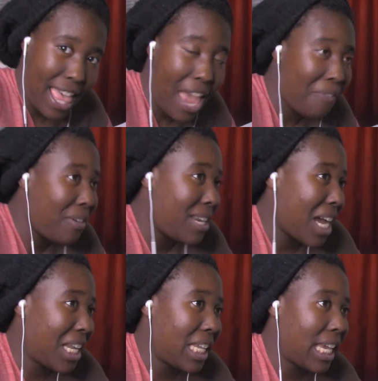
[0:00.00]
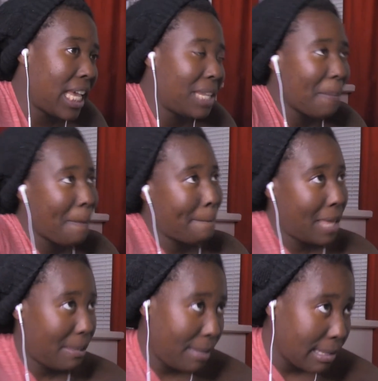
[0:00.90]
every now and again,
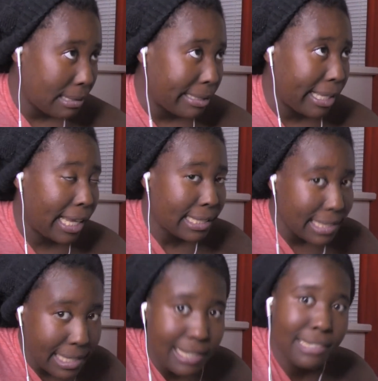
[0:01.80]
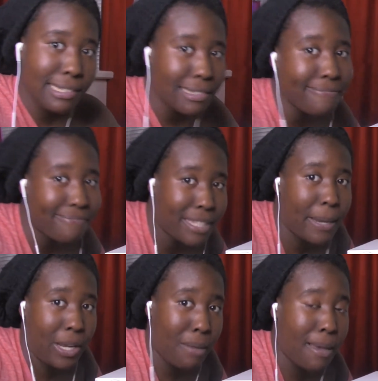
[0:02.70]
maybe a lot,
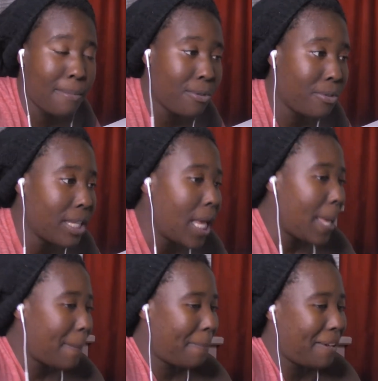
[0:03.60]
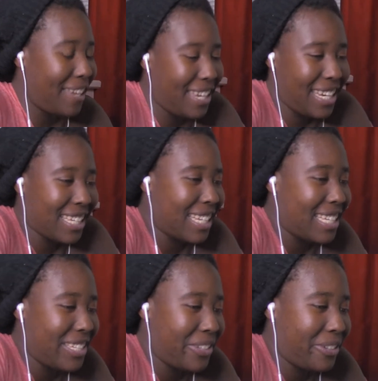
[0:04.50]
depending on my mood. But yeah,
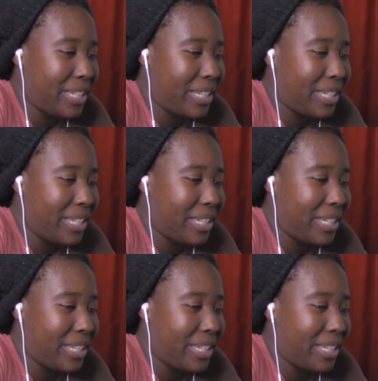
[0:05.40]
guys. So